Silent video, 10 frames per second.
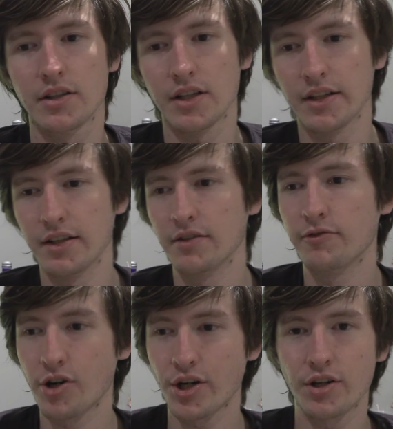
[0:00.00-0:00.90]
in
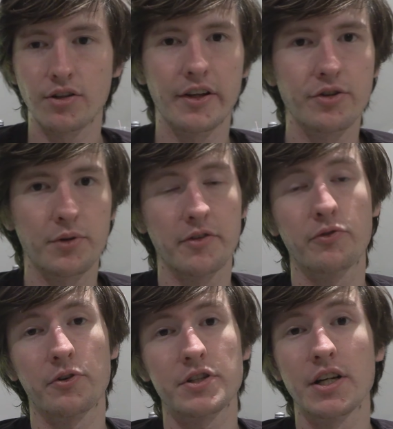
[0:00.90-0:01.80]
very early
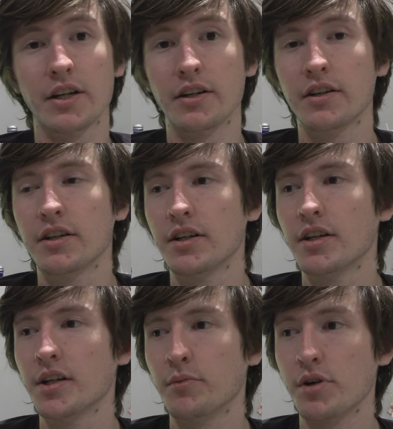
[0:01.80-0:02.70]
2014,
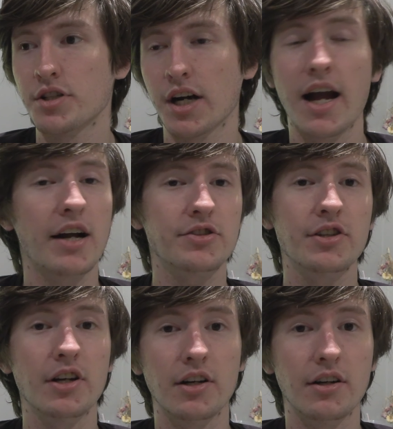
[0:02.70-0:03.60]
which I
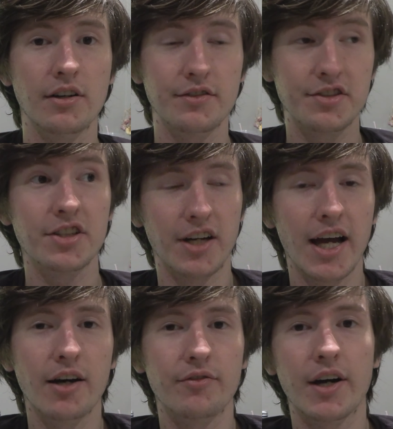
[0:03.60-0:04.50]
actually still
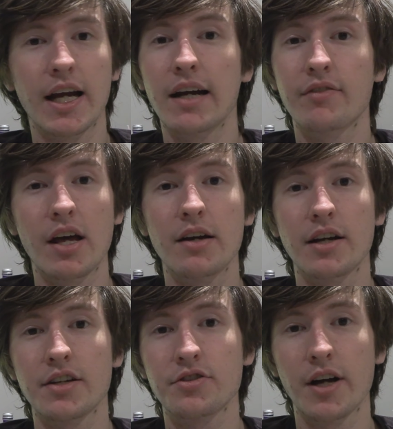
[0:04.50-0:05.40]
have.
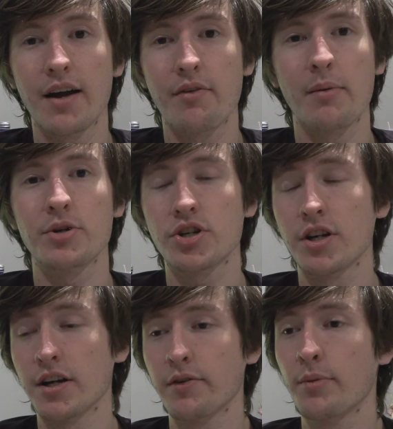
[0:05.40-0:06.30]
I still have that
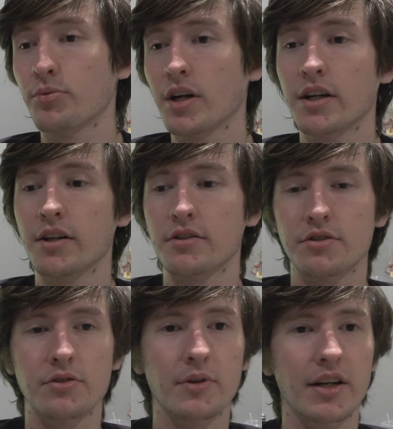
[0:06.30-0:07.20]
machine. I've upgraded it
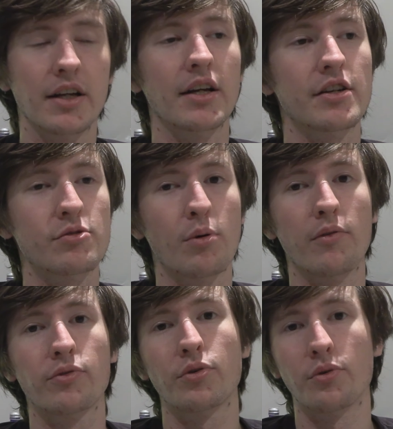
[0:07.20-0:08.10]
to a
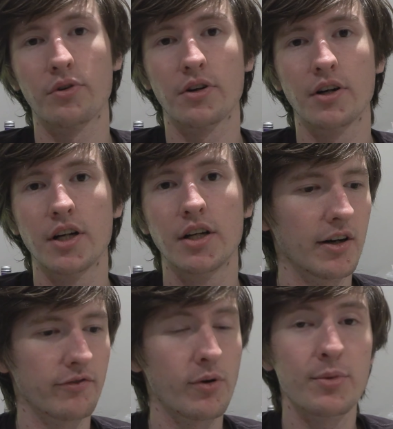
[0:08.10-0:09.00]
12-core,
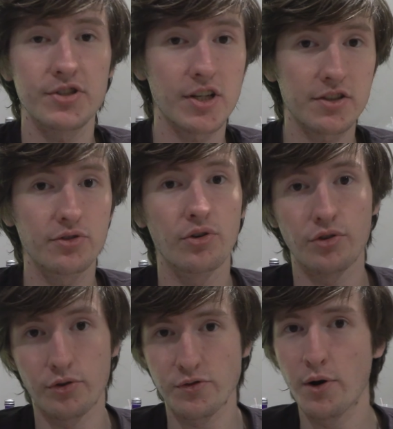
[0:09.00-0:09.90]
from a 6-core
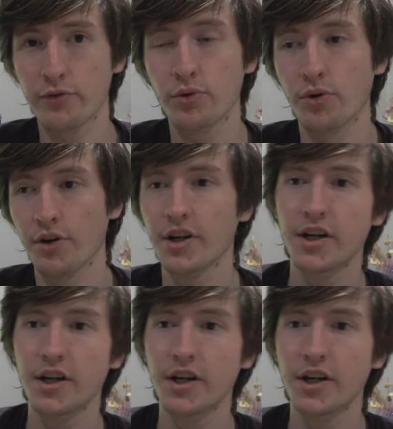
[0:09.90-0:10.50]
to a 12-core,